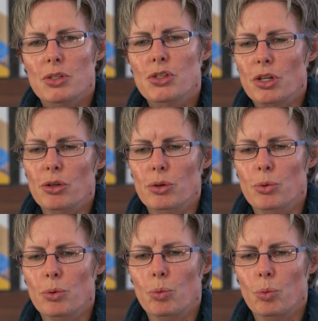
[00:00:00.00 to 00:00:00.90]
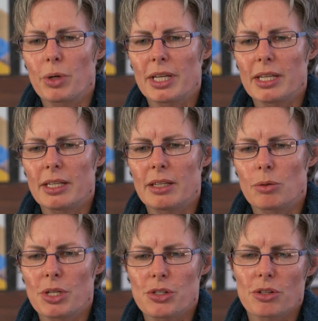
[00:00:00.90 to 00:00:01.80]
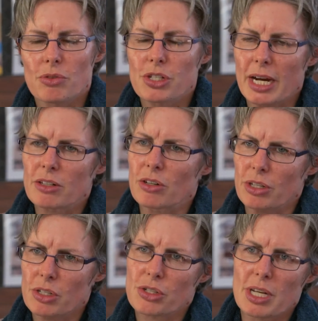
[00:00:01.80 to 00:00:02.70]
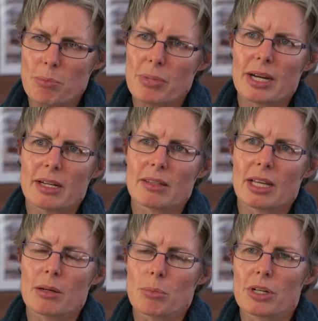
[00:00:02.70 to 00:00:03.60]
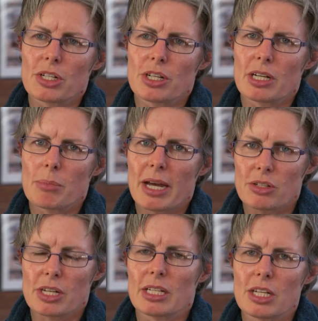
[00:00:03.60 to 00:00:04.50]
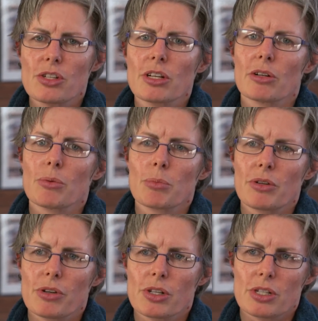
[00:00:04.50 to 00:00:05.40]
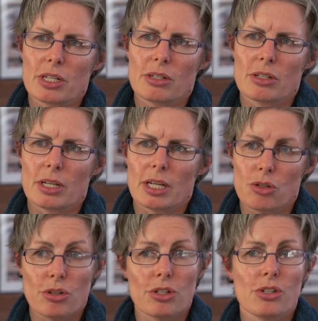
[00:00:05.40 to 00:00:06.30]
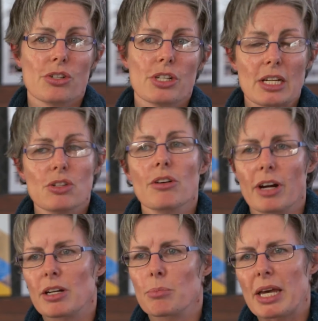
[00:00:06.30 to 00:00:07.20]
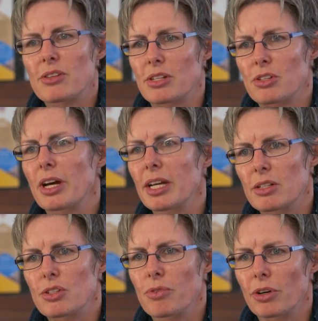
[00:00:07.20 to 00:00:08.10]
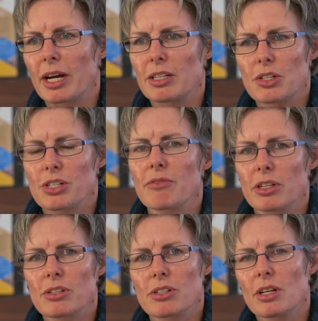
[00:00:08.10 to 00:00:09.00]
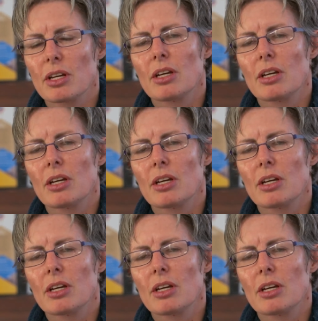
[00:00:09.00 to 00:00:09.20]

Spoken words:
So we sort of started on a STEM path at Merici about 10 years ago when we first introduced integrated maths and science for our year sevens.